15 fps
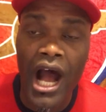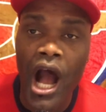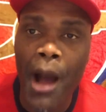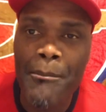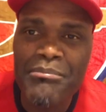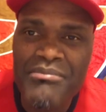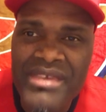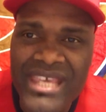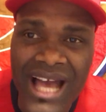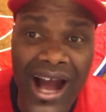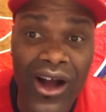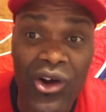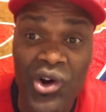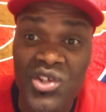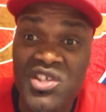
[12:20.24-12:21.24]
and me
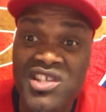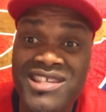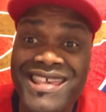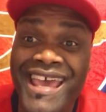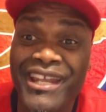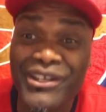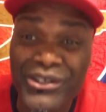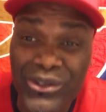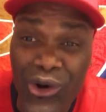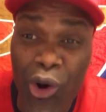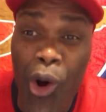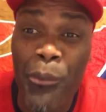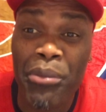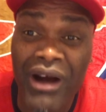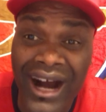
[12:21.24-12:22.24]
I go sending it
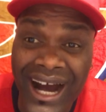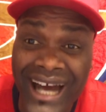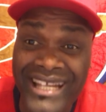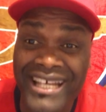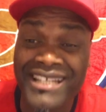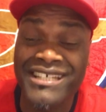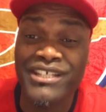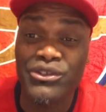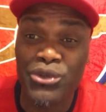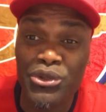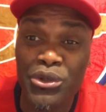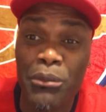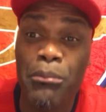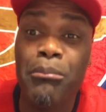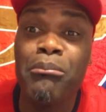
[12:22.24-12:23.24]
up underneath to
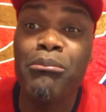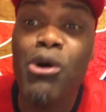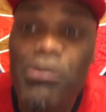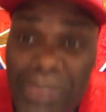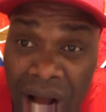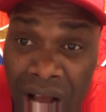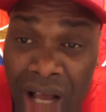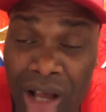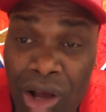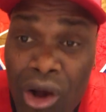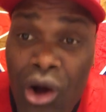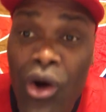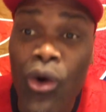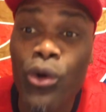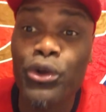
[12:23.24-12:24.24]
no mama,
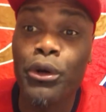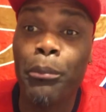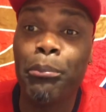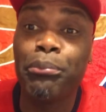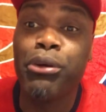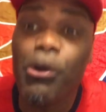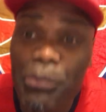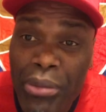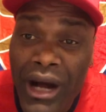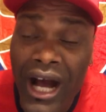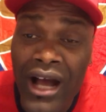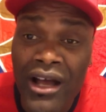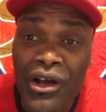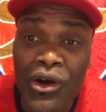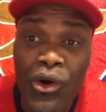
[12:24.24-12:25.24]
or no
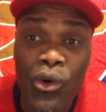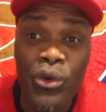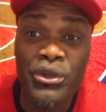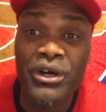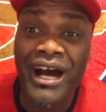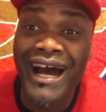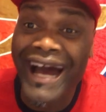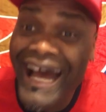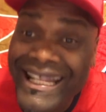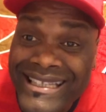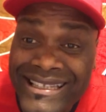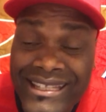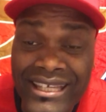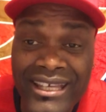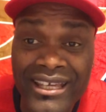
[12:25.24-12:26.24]
papa, or no
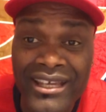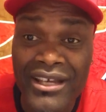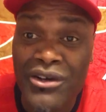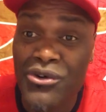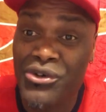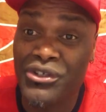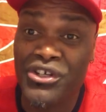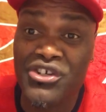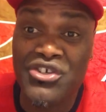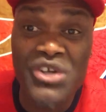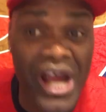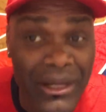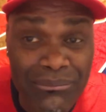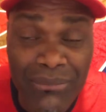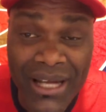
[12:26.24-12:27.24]
auntie, or no
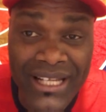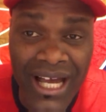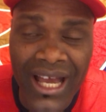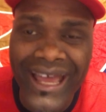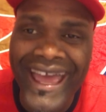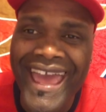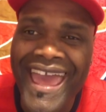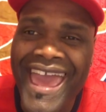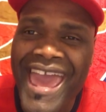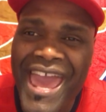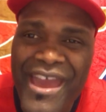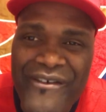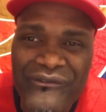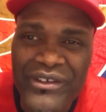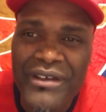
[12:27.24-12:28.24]
grandmother,
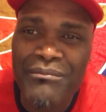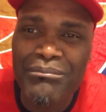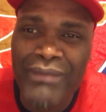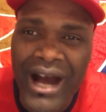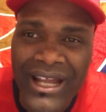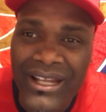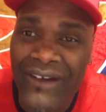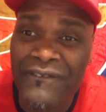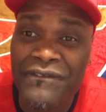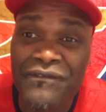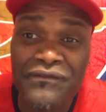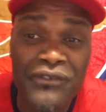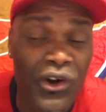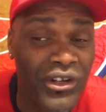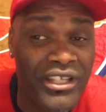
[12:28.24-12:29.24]
every
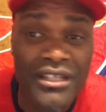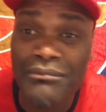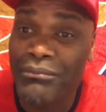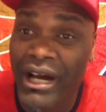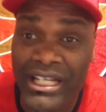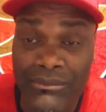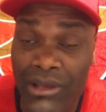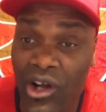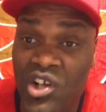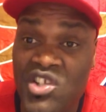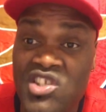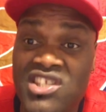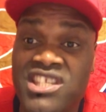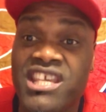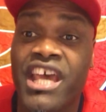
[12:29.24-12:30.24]
motherfucking body me I go
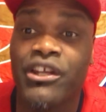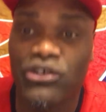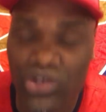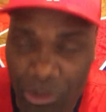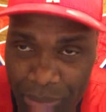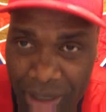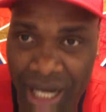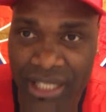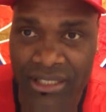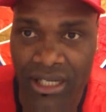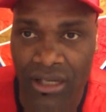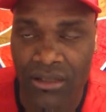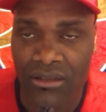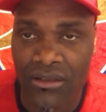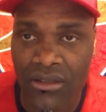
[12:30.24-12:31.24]
sending up
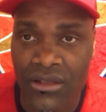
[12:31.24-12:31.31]
under.